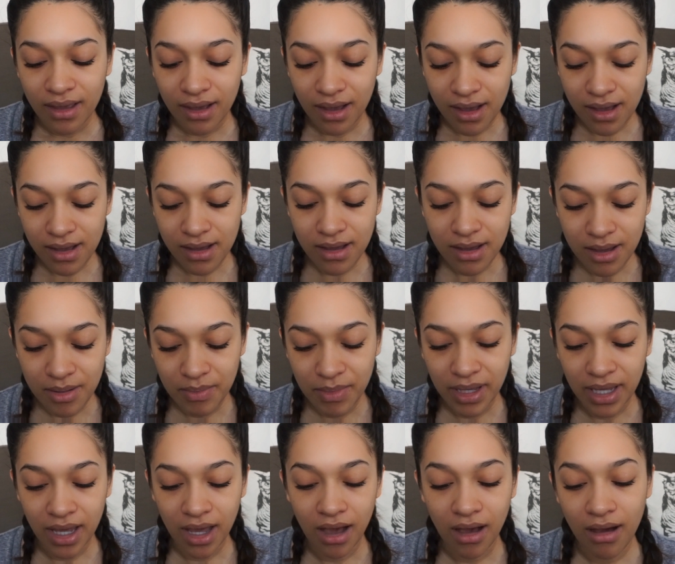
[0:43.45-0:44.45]
On
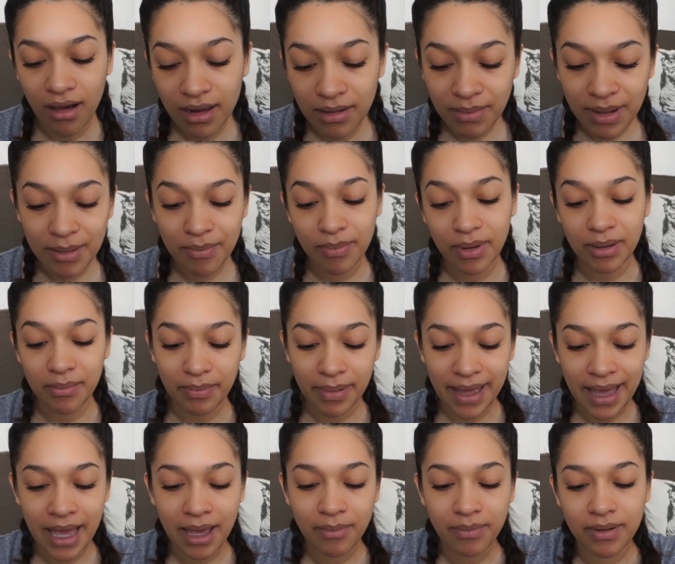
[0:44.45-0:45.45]
my Bump
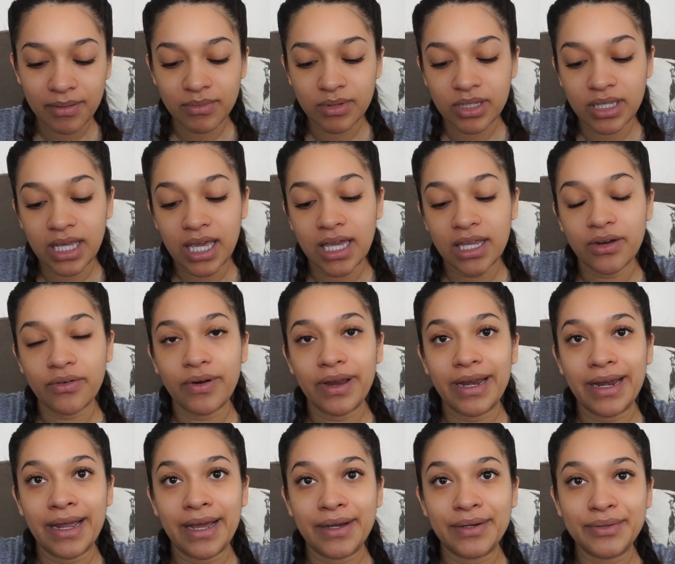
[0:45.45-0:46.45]
app, I'm looking at it
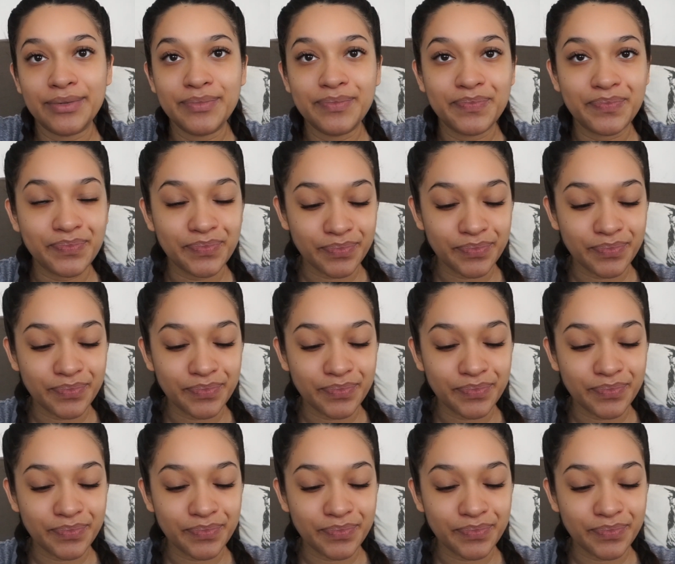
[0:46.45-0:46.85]
right now.